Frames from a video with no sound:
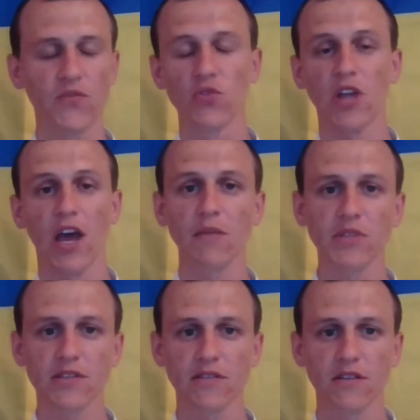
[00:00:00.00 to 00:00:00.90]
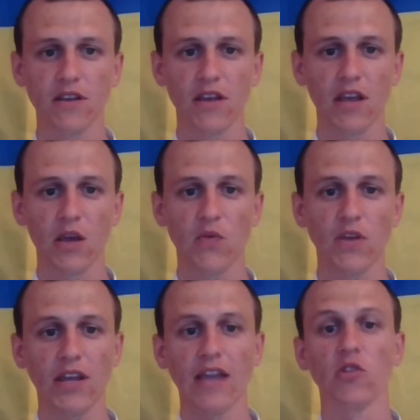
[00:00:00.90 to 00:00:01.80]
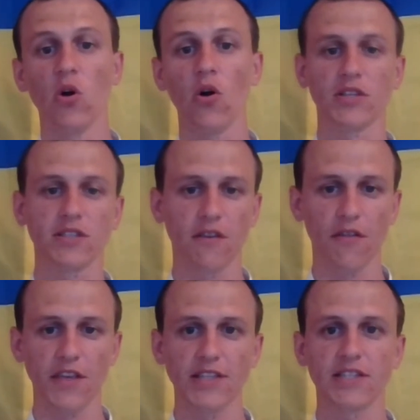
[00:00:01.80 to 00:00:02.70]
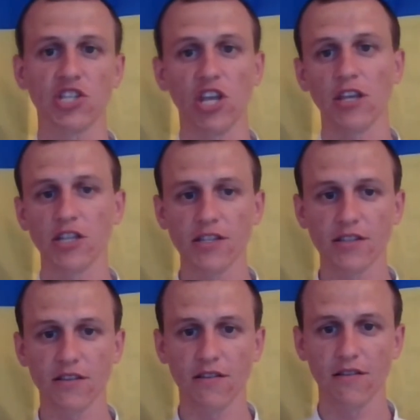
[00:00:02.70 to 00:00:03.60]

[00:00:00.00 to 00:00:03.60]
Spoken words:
few times, we can lost these changes.